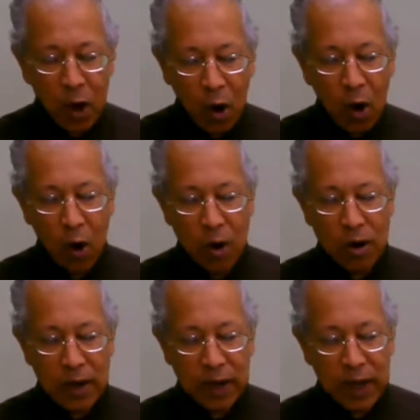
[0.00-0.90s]

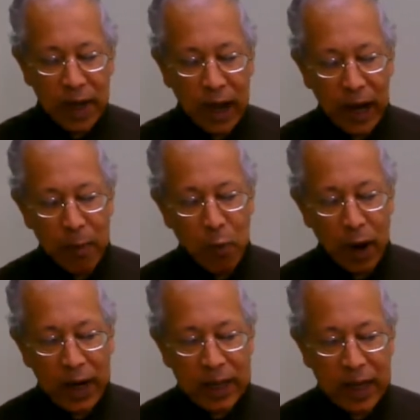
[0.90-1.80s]
or I am
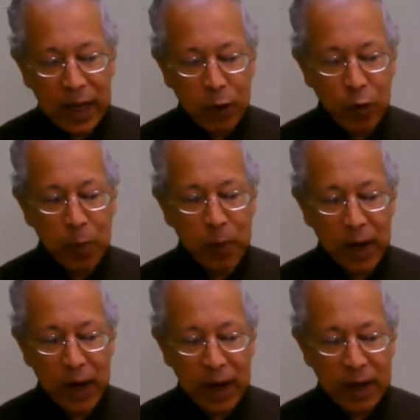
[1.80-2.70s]
writing in
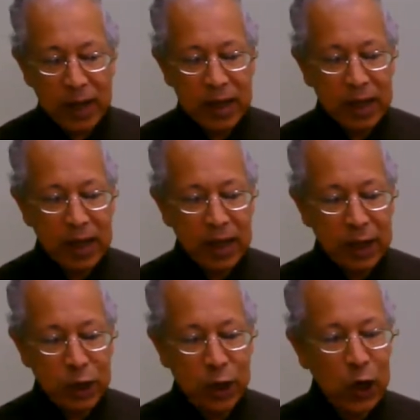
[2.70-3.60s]
reply
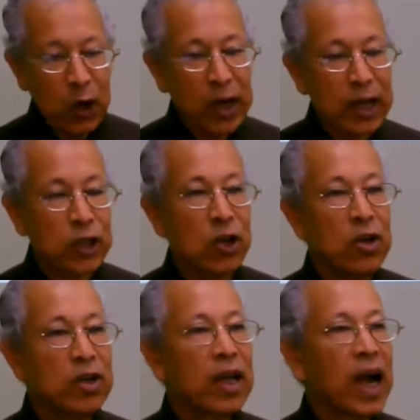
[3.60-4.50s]
to your
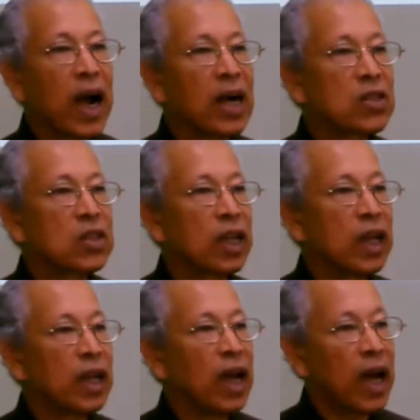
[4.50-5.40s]
letter
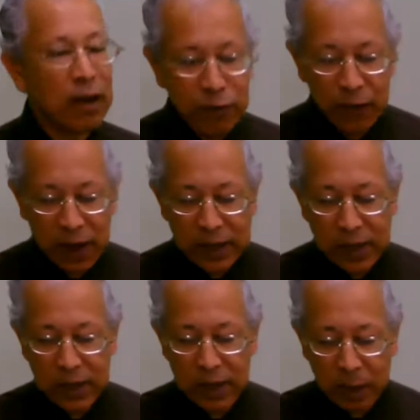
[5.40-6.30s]
asking
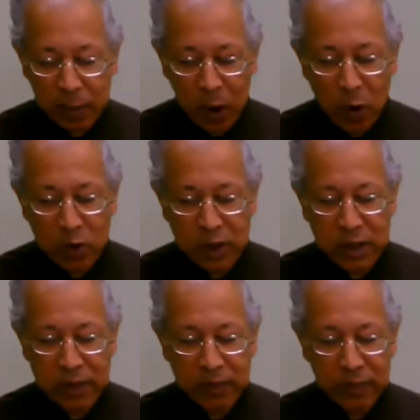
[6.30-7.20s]
advice about,
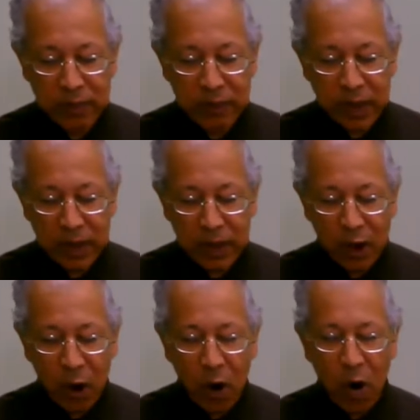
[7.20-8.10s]

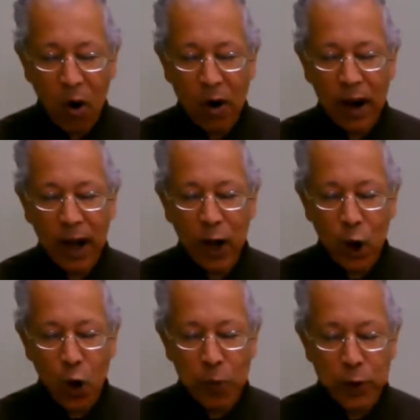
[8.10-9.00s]
or I
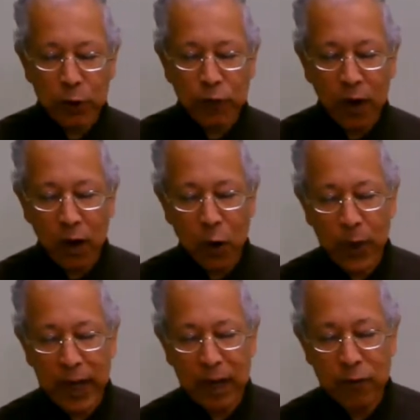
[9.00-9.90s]
hope the
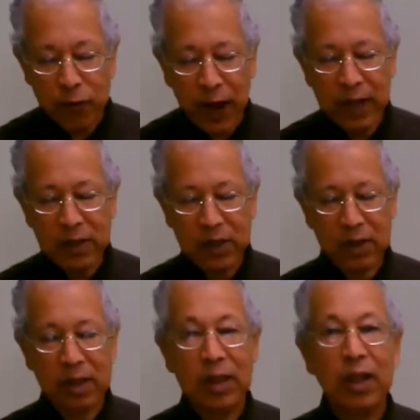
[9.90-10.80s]
following
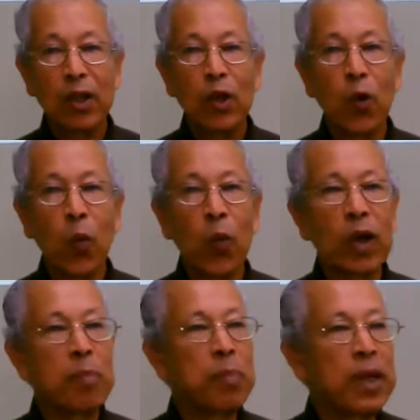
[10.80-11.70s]
advice
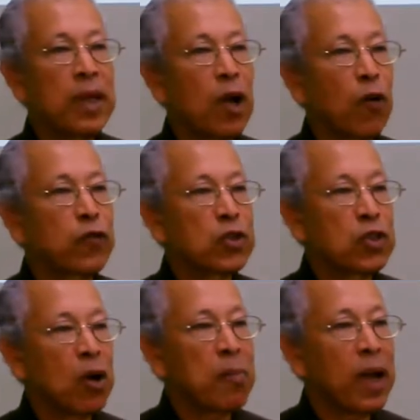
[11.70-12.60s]
will be of
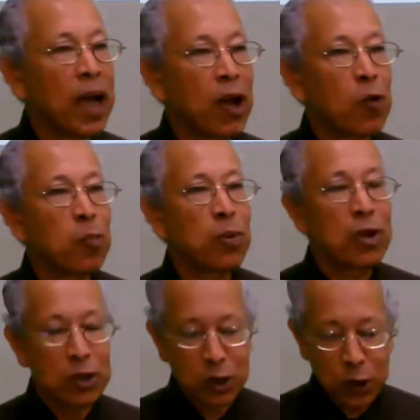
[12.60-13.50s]
some help
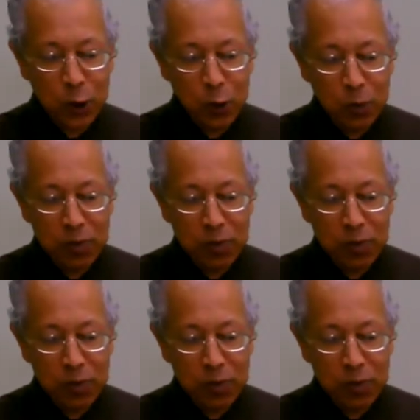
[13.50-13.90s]
to you.